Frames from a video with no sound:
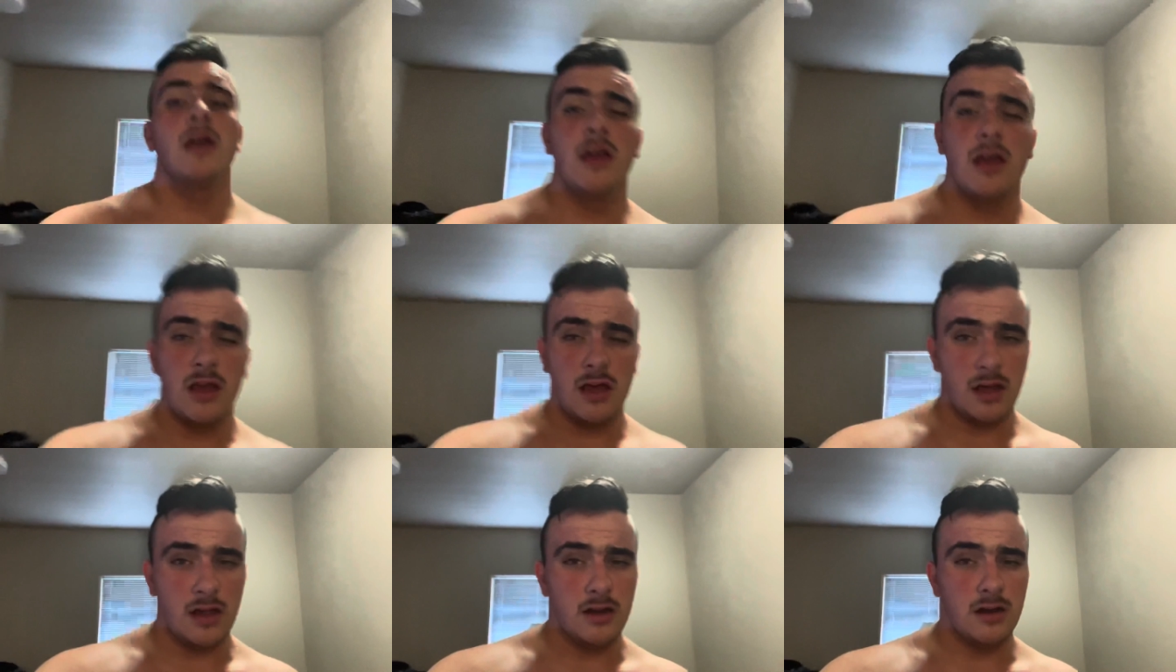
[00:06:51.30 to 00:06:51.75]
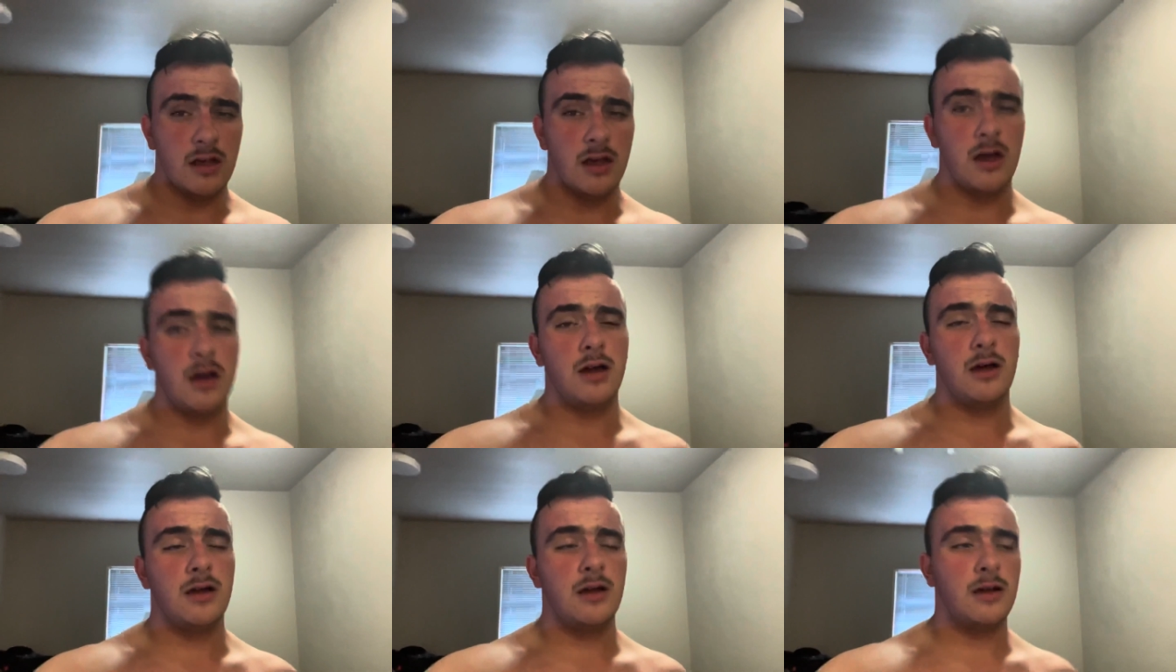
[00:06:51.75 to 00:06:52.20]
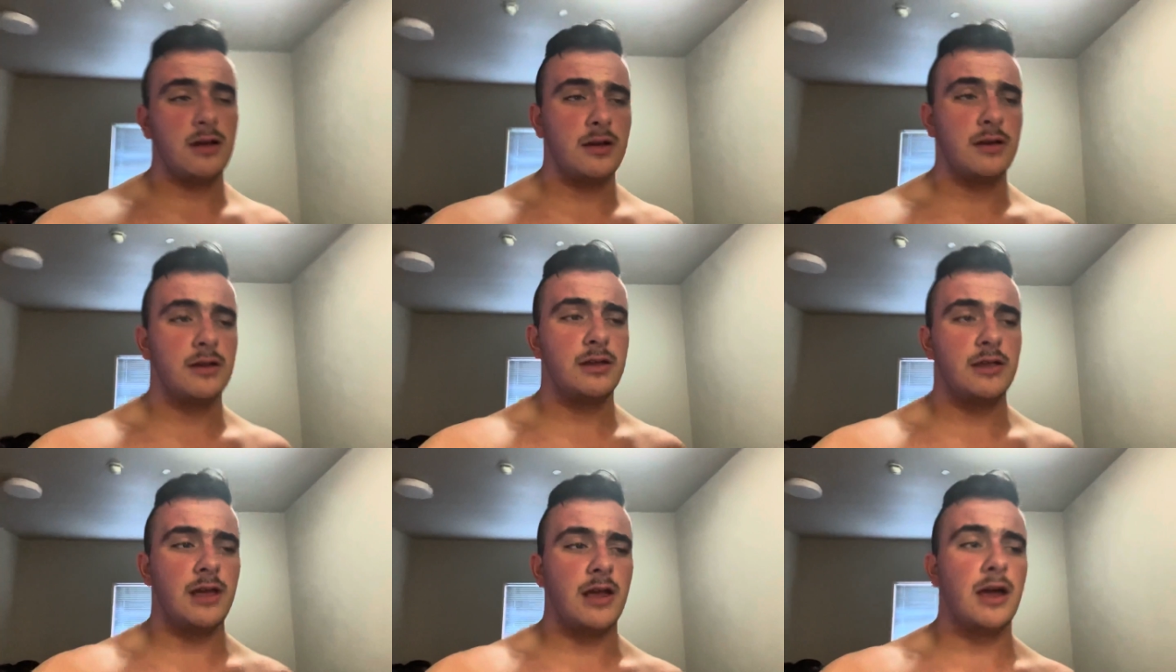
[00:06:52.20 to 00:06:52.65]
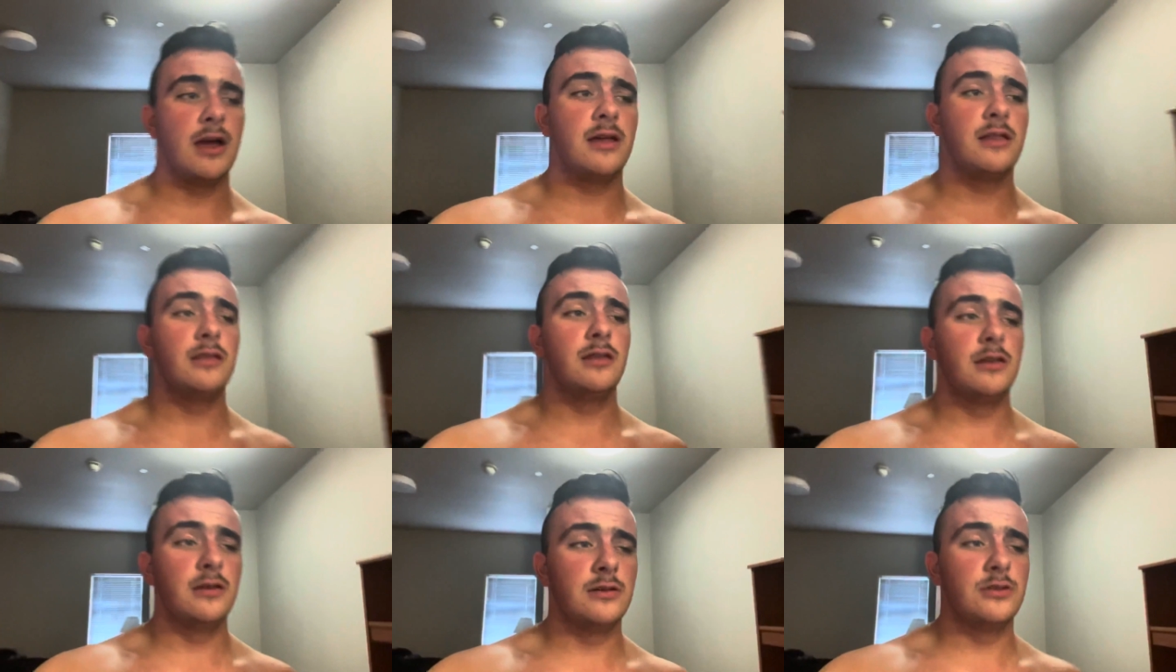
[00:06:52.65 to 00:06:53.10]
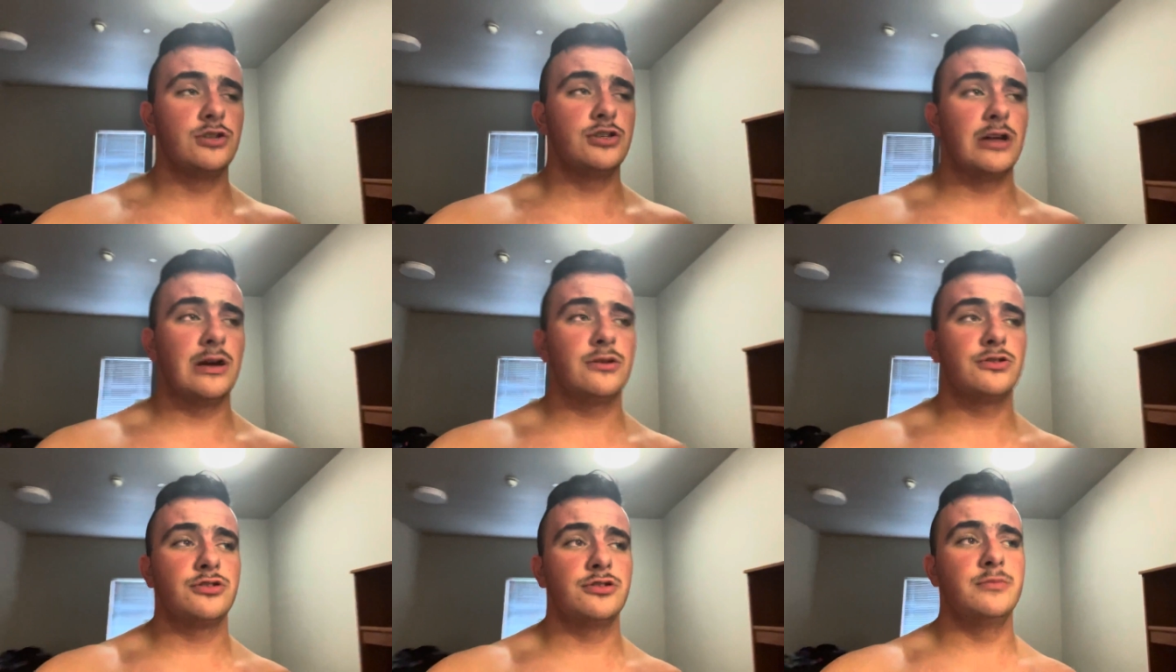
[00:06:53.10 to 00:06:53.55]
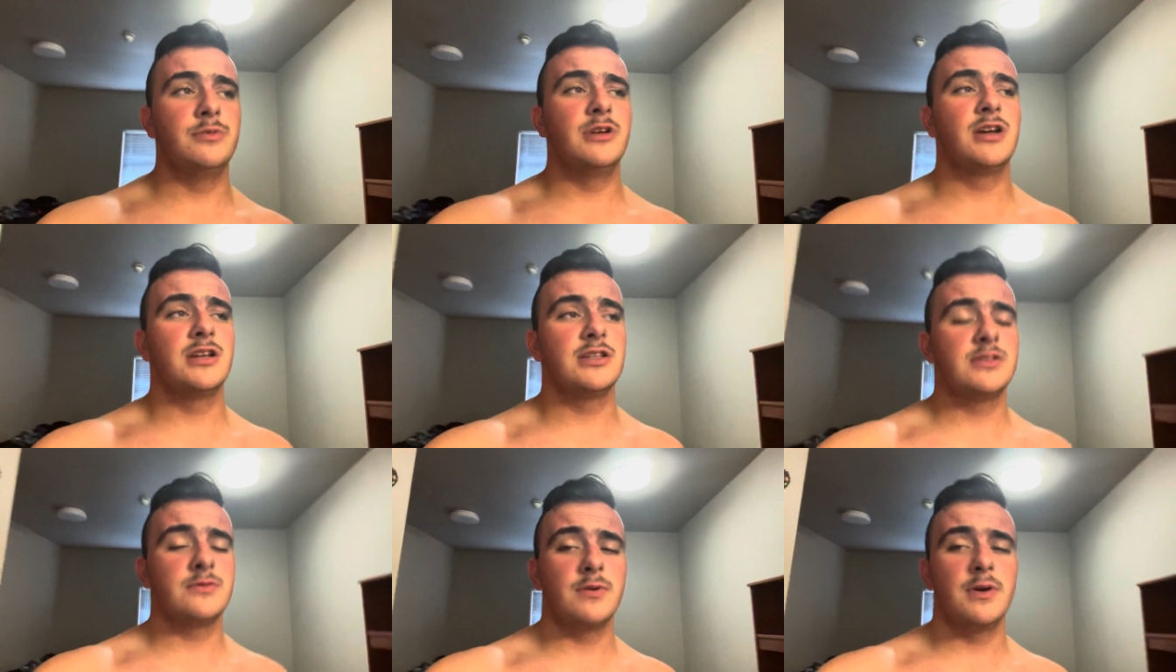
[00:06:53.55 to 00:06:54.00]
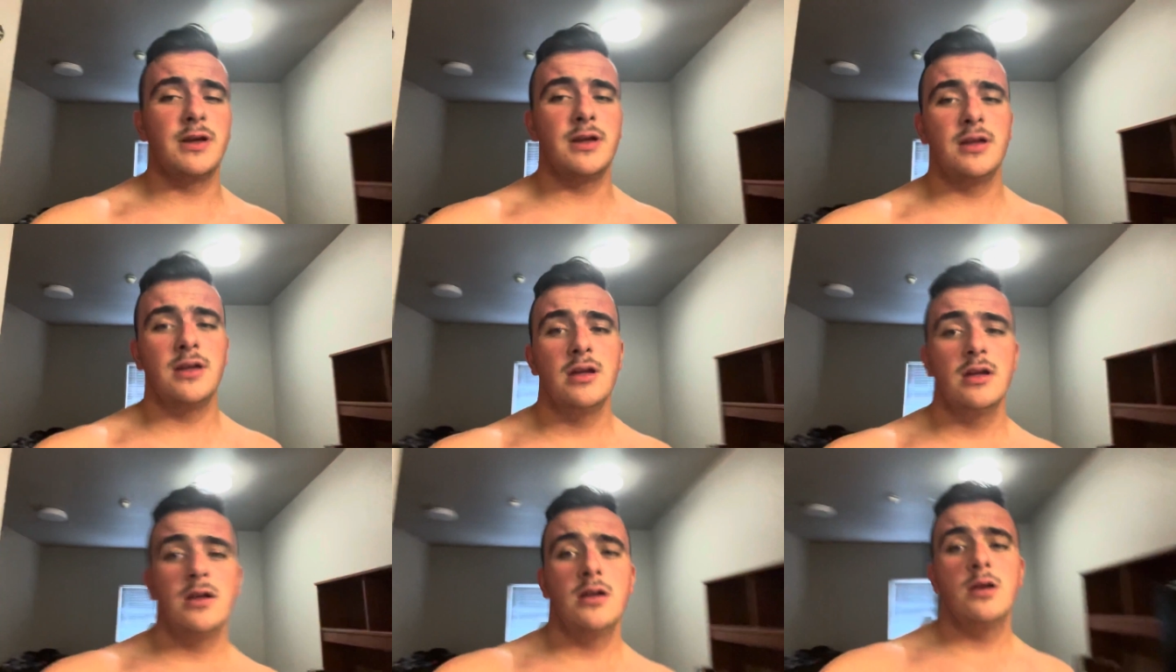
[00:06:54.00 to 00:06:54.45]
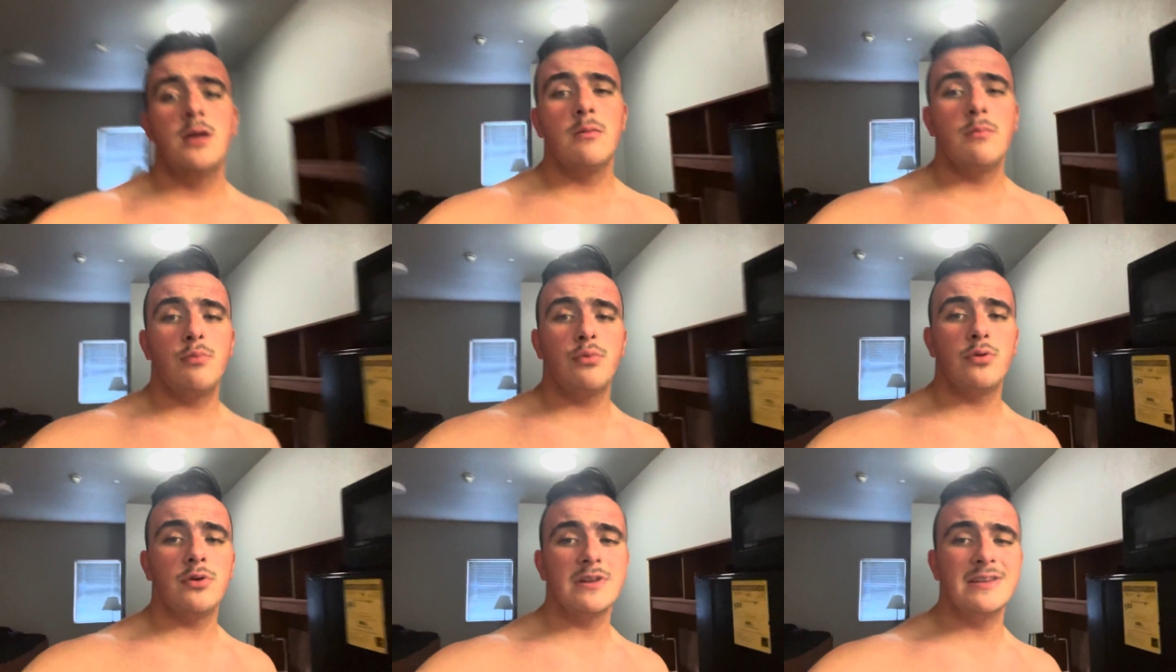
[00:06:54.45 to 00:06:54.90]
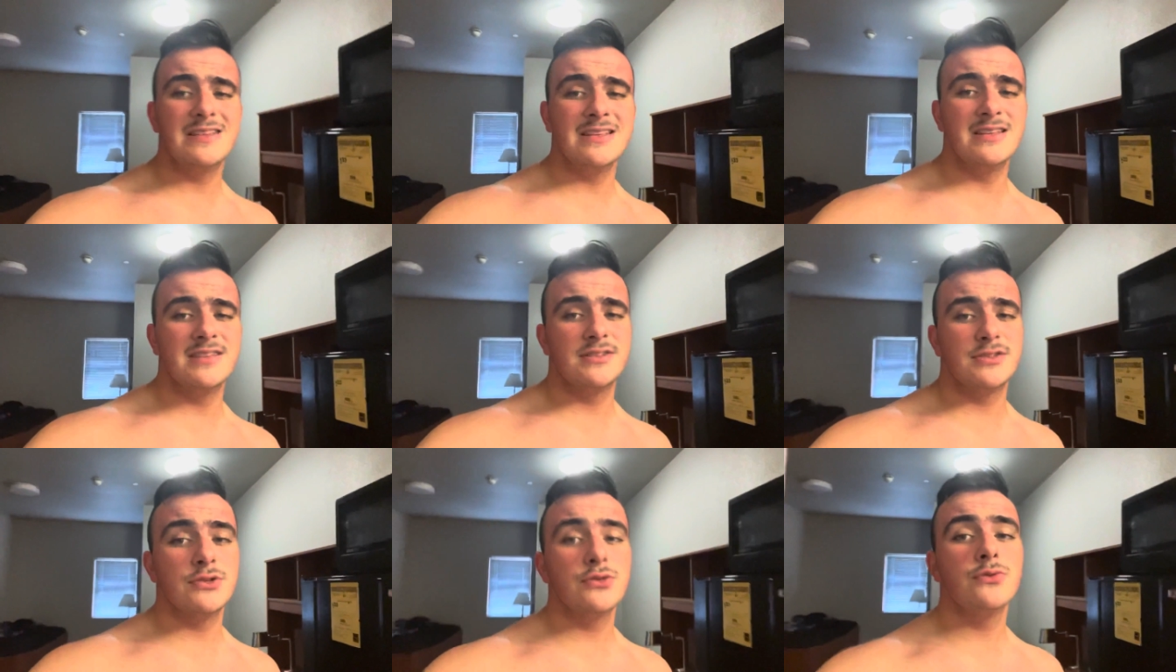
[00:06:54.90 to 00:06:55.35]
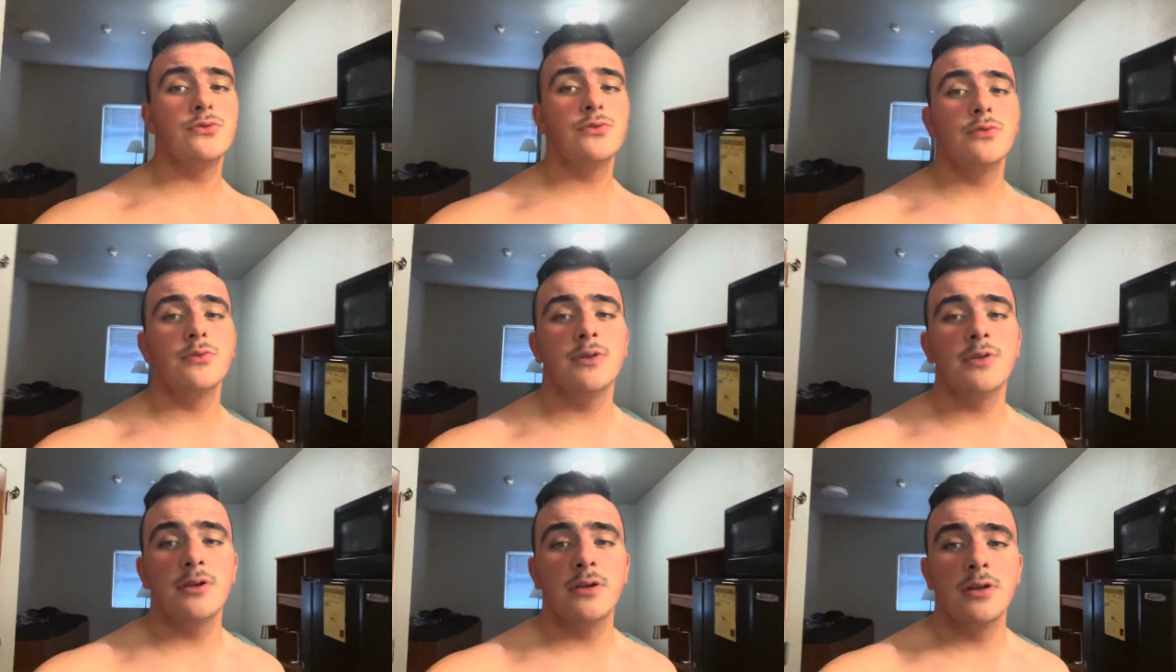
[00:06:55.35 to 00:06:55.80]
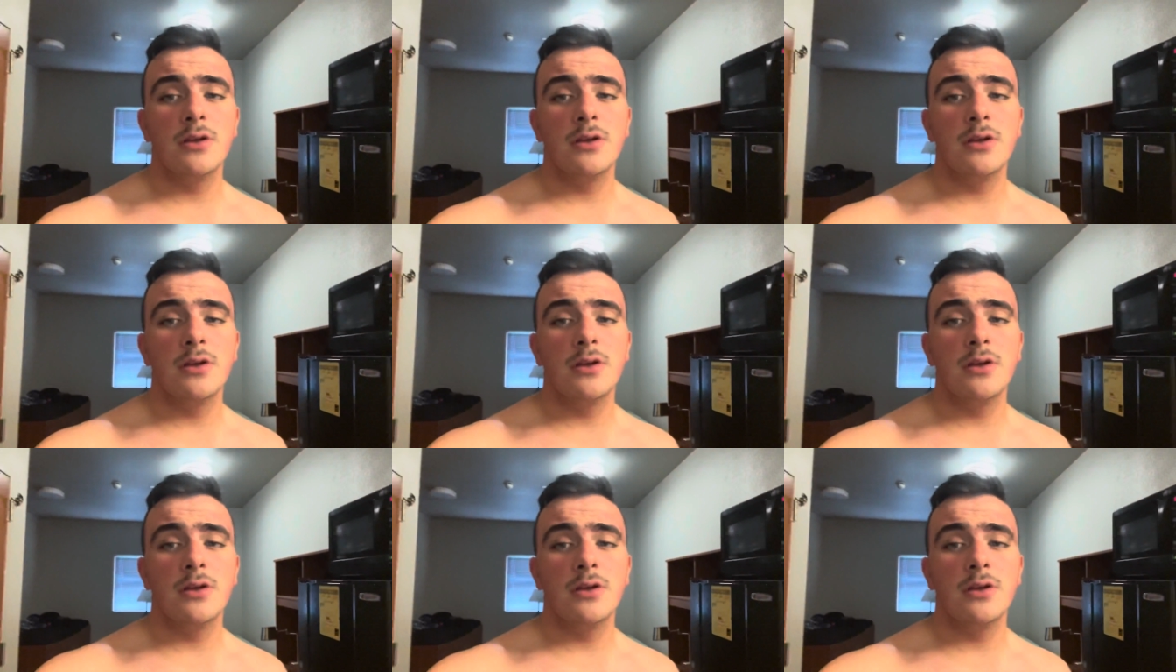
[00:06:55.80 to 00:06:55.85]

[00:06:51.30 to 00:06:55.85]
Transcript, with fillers: And uh, yeah, and chow should be on its way pretty soon.